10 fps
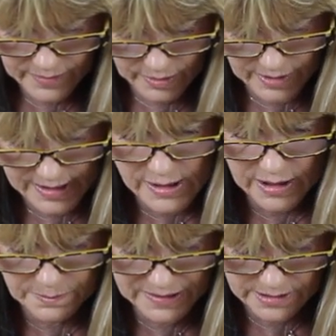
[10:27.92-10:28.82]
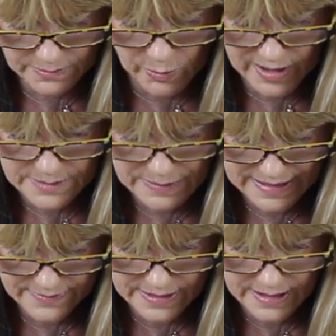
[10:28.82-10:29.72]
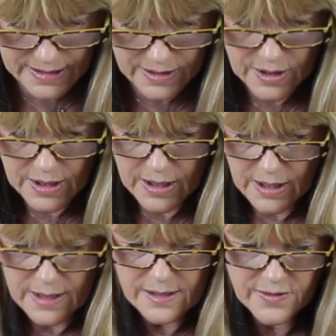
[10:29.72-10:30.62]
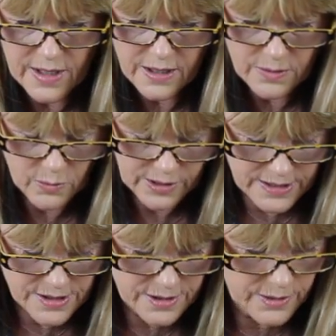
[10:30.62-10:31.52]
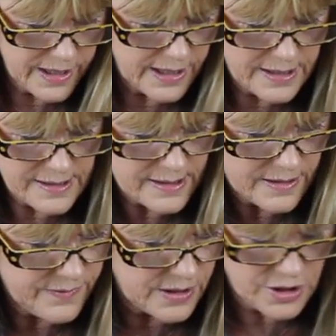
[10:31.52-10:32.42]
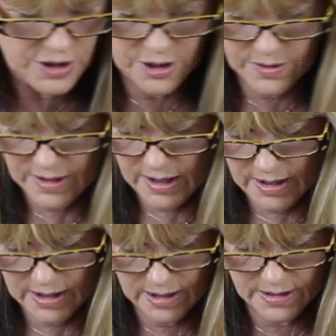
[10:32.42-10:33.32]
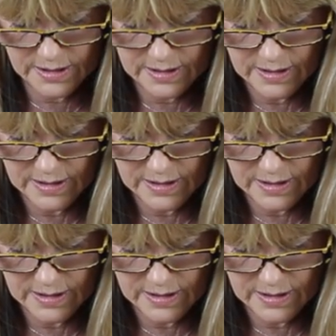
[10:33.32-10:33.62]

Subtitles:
Okay, so I could build up quite a pattern there. So then what I do is, I'll just show you the card.